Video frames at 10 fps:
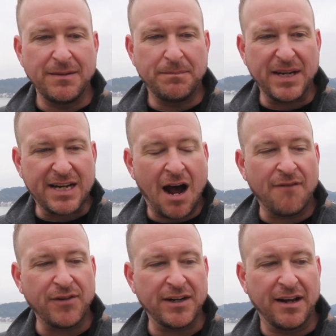be
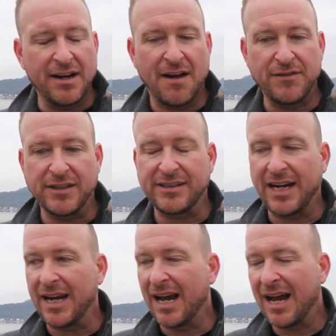confident enough to
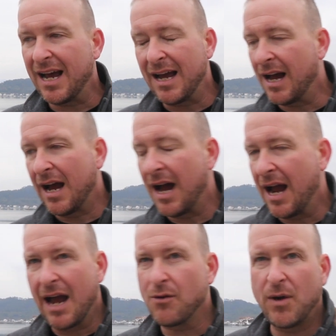say,
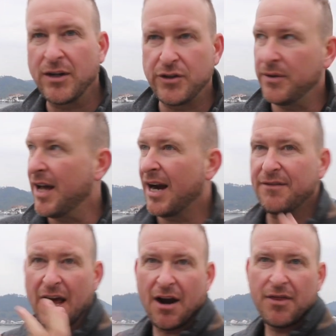I don't want to do that,
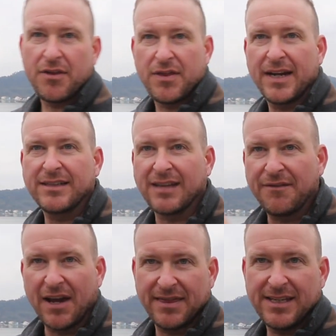I've got other things,
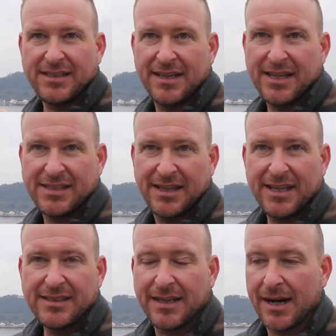I've got this and this and
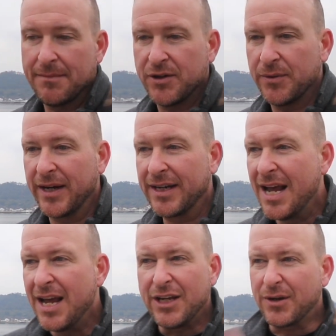this that I'm doing,
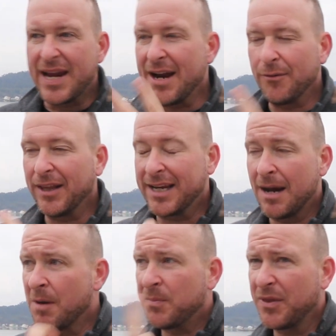you can't really
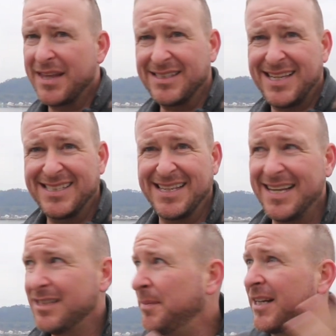come up with this, this,
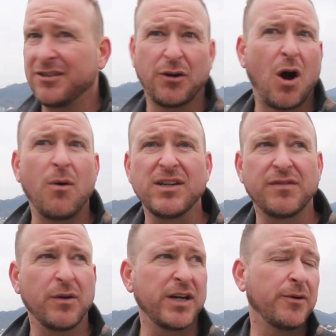and this, because you're always
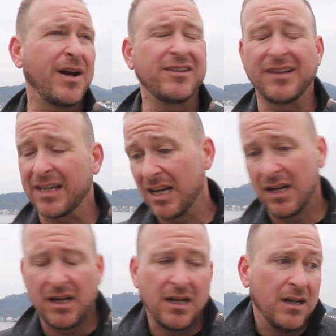floating around. You're like,
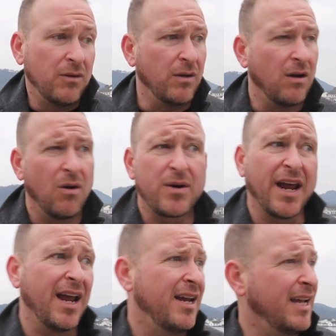well,
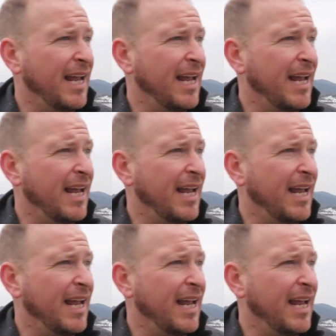okay.